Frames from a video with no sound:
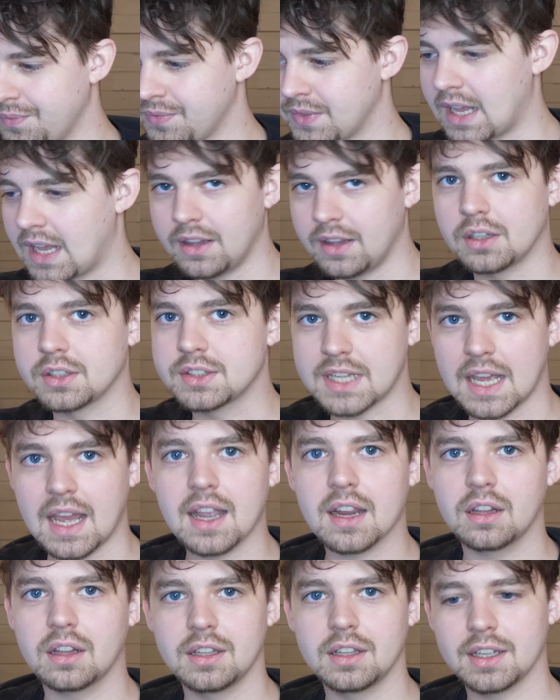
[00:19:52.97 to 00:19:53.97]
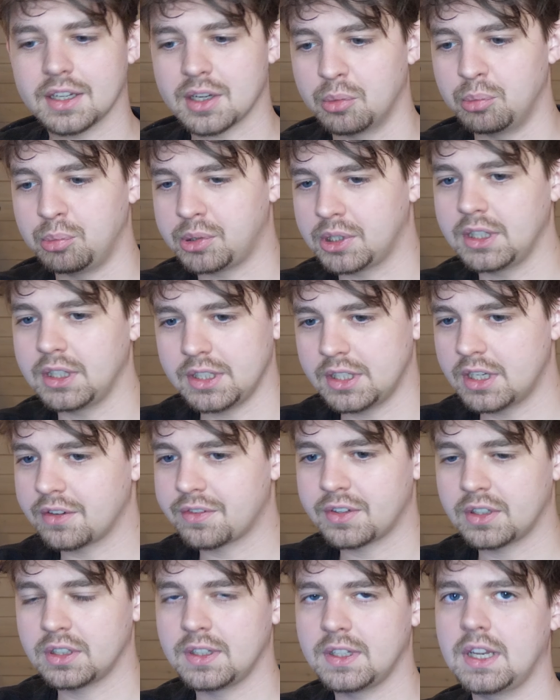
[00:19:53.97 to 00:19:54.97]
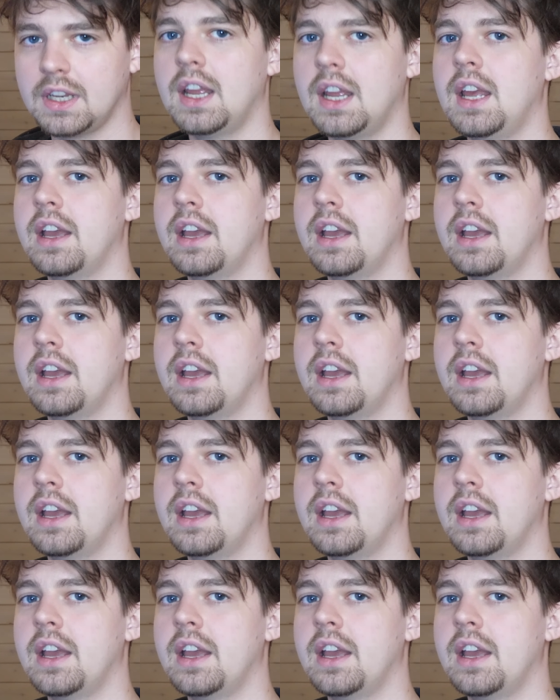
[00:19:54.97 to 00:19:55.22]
and they'll tackle it completely differently,